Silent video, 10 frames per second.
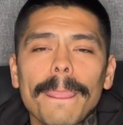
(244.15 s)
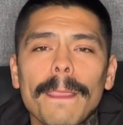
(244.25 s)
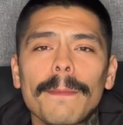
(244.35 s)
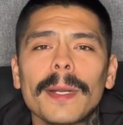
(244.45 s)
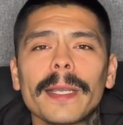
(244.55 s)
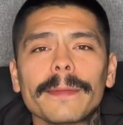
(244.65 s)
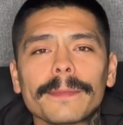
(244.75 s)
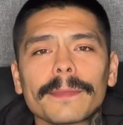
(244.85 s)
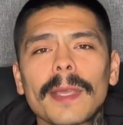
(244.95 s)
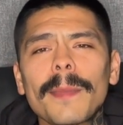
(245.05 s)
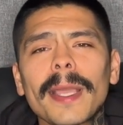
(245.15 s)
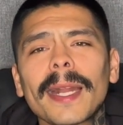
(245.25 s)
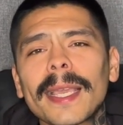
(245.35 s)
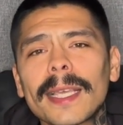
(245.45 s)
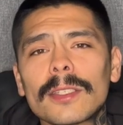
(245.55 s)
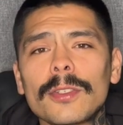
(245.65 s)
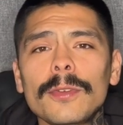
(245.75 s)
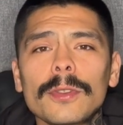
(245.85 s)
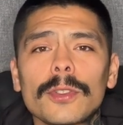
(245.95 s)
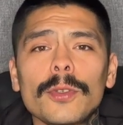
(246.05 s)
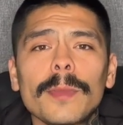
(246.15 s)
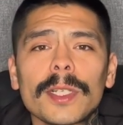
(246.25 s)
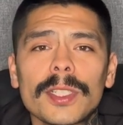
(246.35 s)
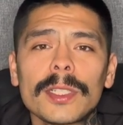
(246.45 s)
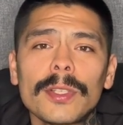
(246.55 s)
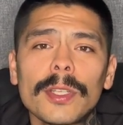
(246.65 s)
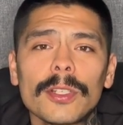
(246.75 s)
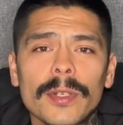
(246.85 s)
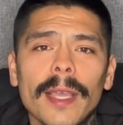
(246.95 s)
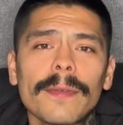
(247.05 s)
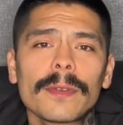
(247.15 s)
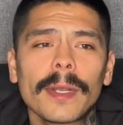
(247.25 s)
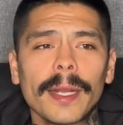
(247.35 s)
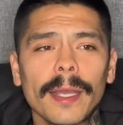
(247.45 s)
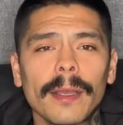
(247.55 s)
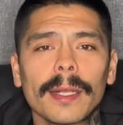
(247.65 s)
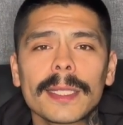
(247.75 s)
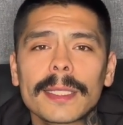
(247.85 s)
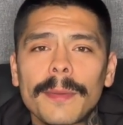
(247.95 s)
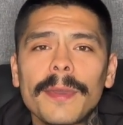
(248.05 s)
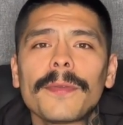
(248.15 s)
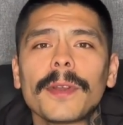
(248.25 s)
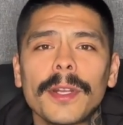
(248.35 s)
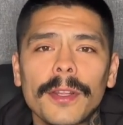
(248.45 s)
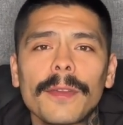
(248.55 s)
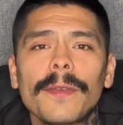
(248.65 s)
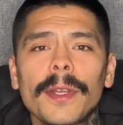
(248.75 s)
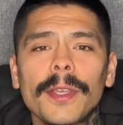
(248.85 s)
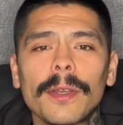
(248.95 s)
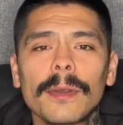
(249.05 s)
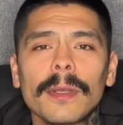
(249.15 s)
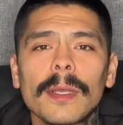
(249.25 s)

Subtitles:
but I'm not gonna get too much into the draft right now. And that's gonna be for another video.